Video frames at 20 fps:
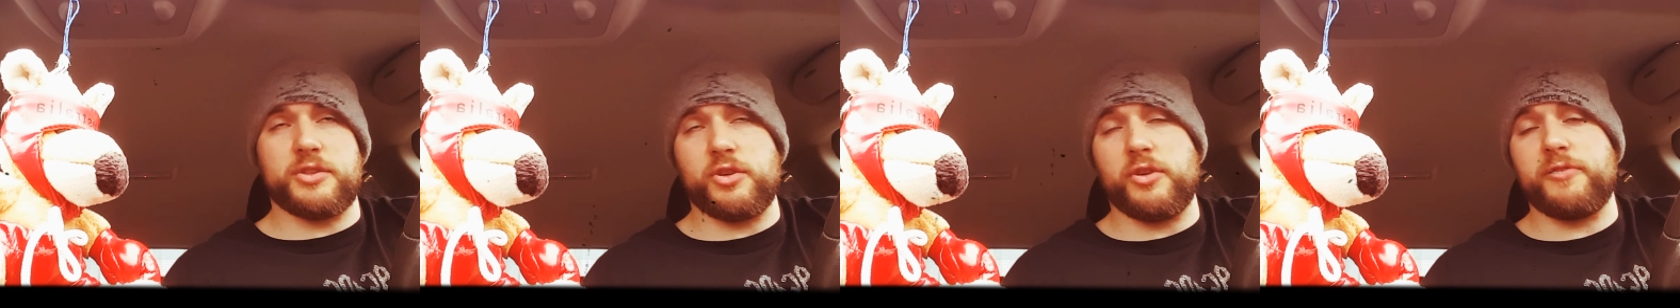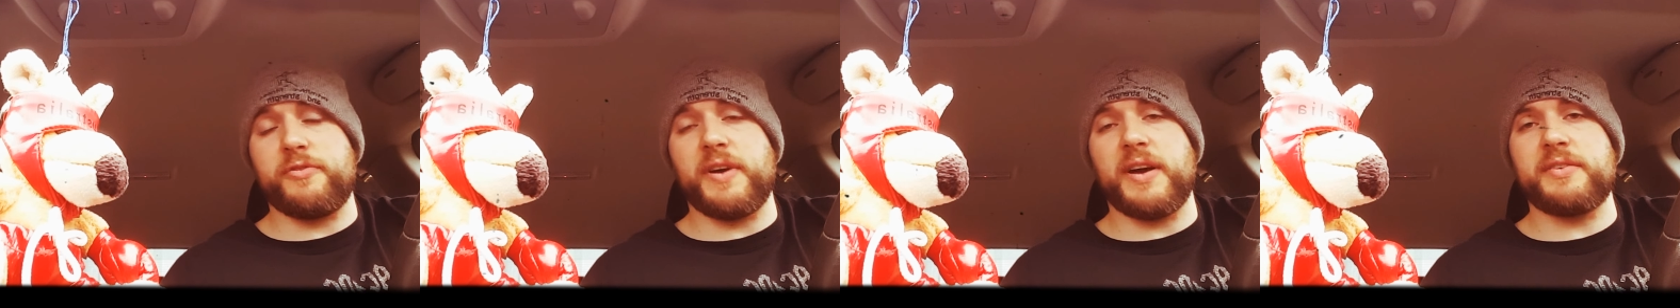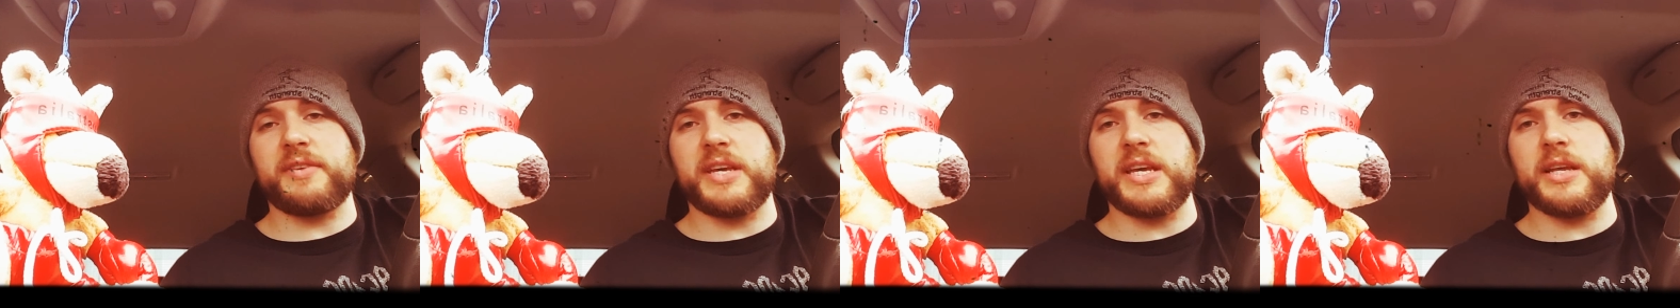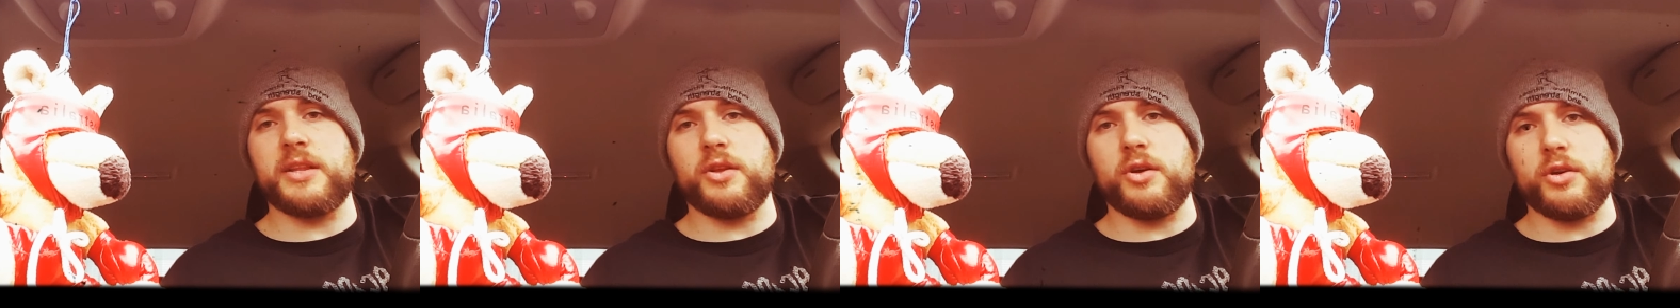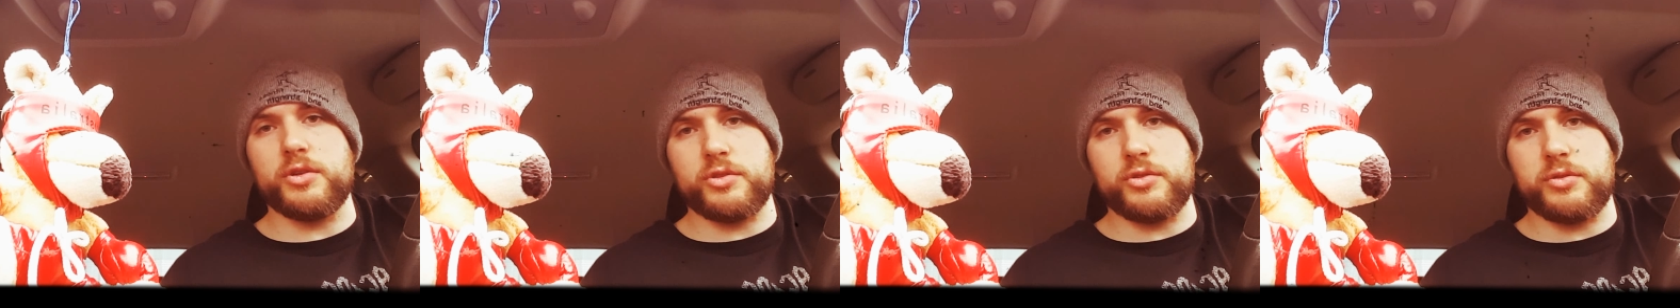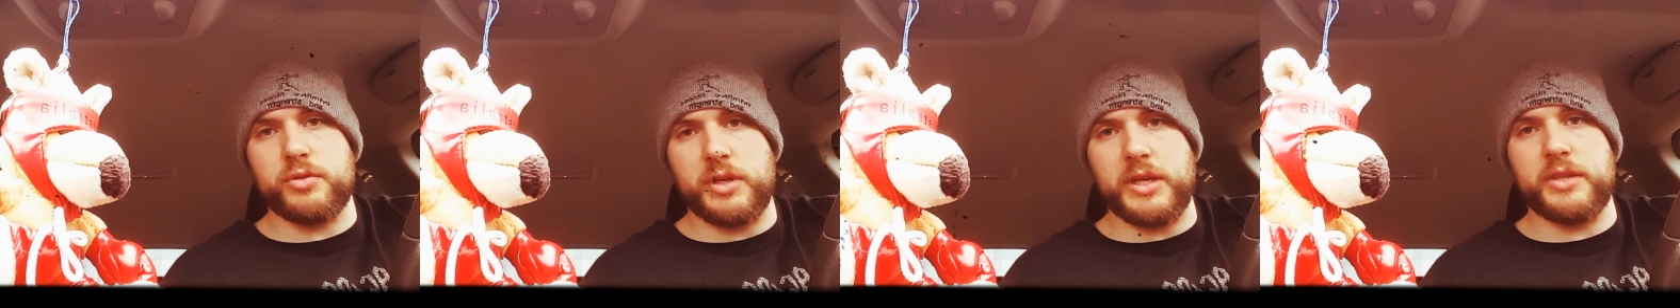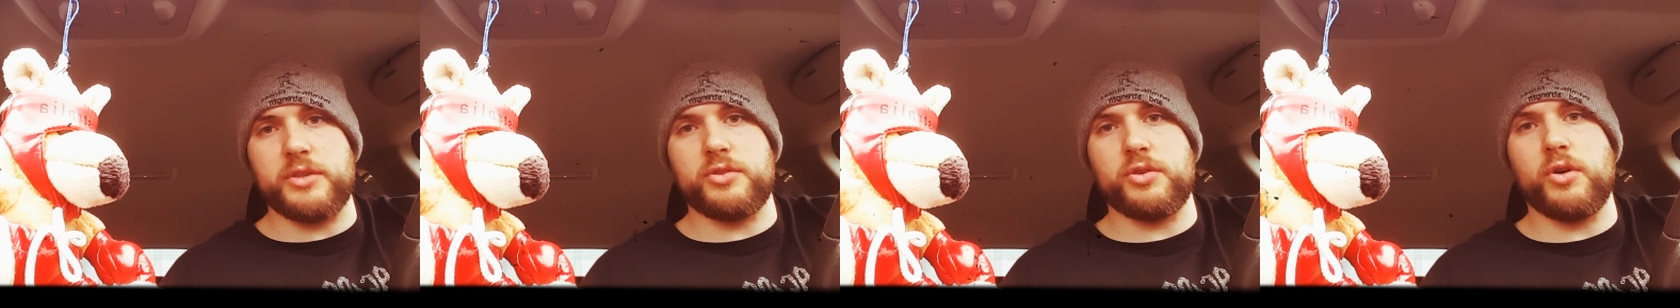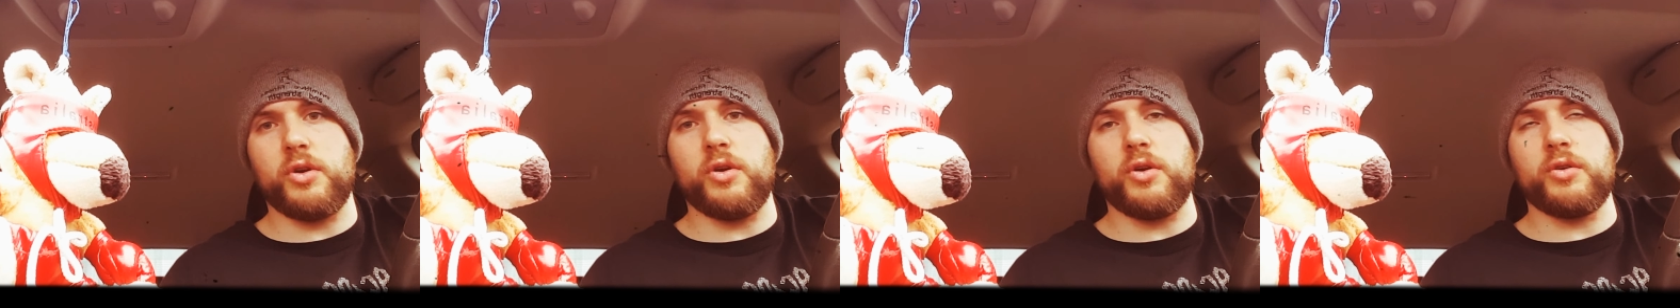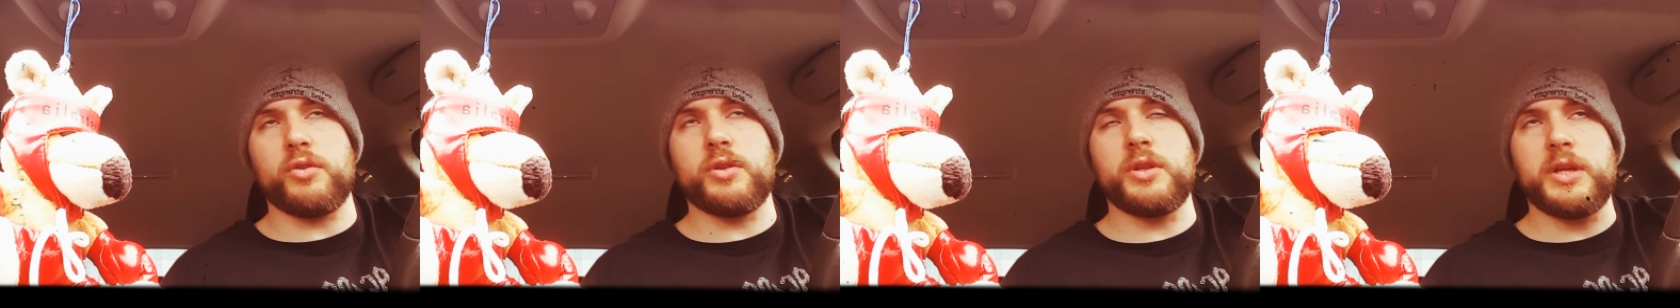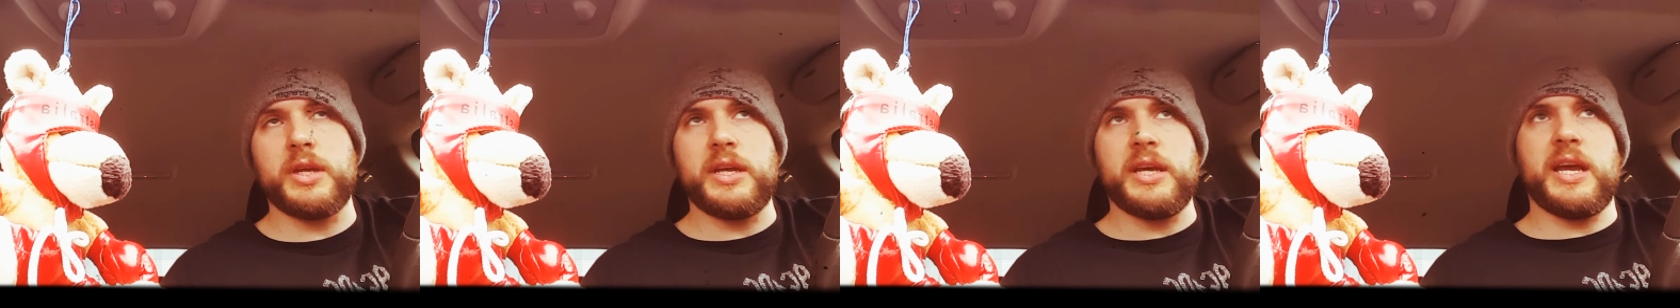so 5 kilos in
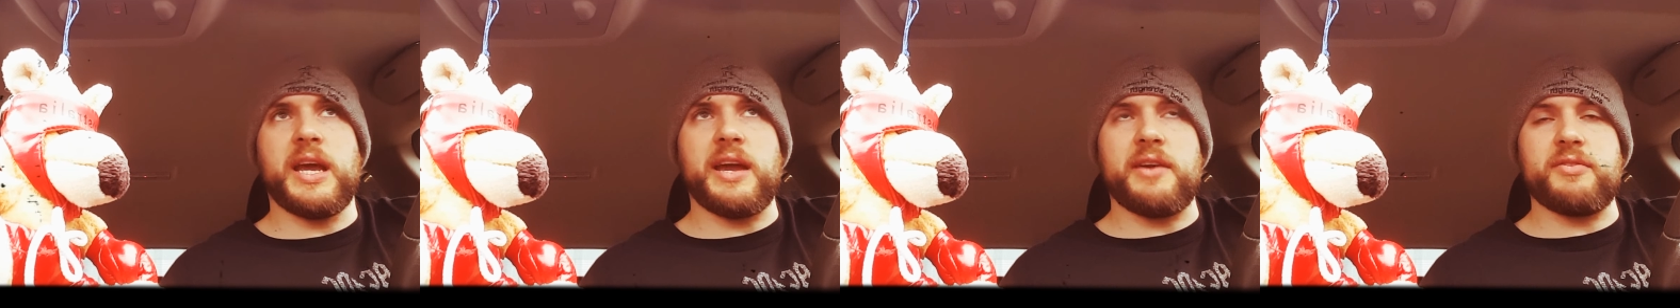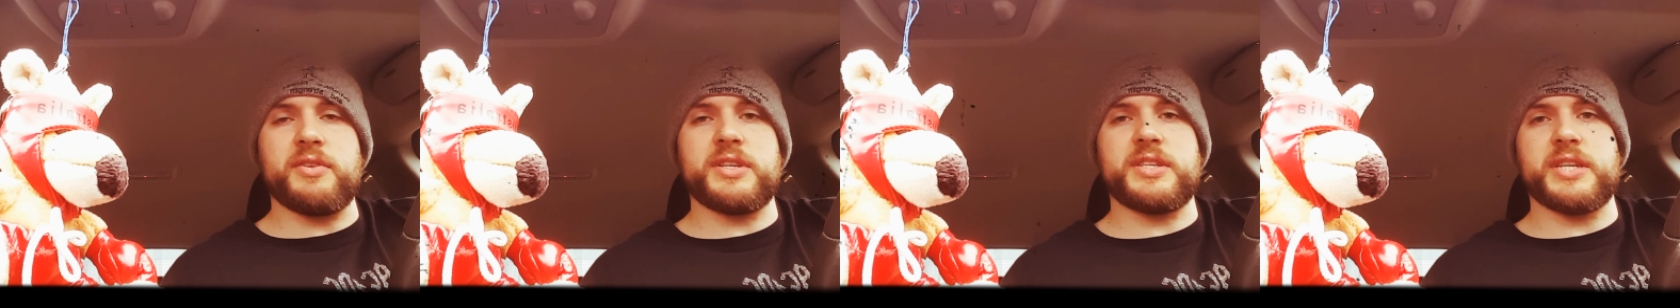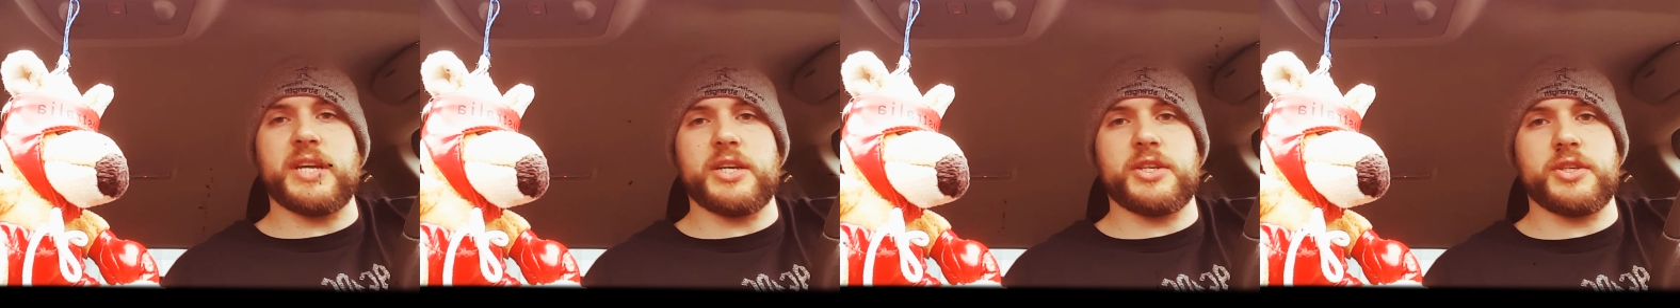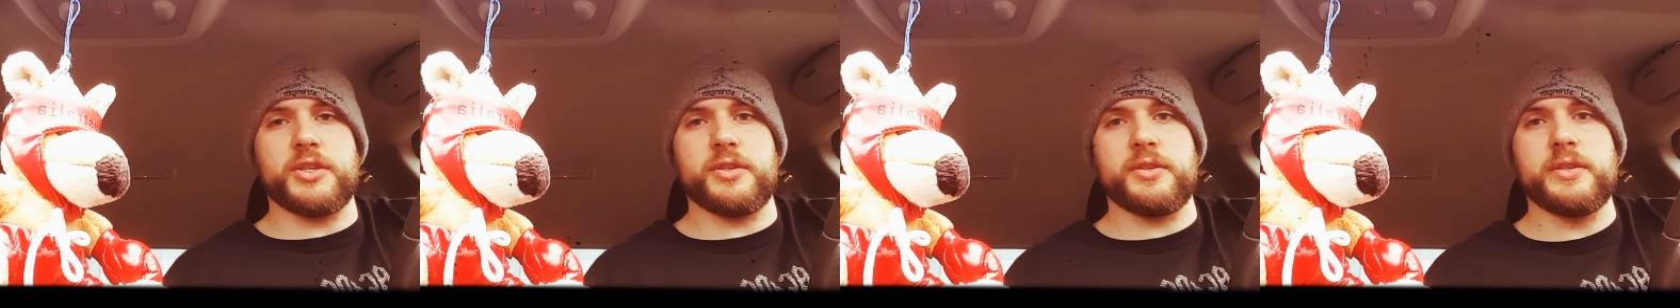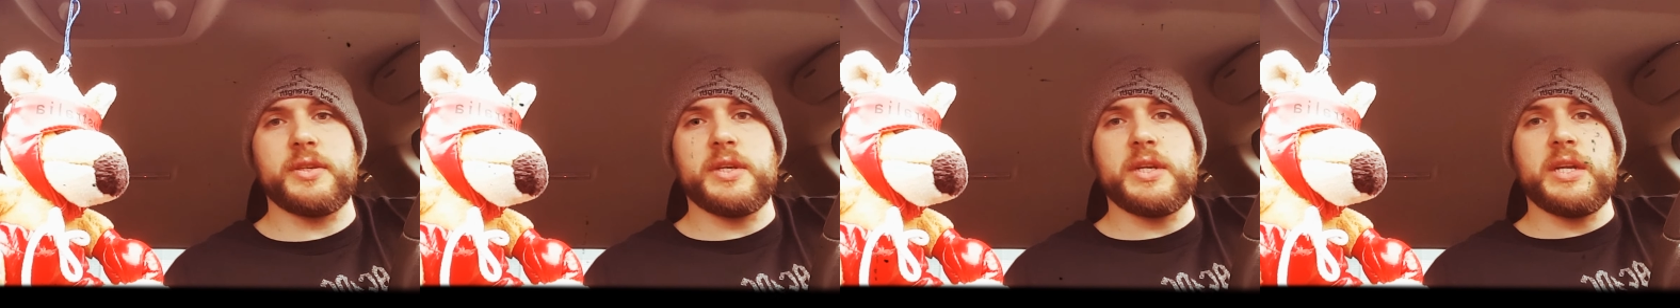total every session.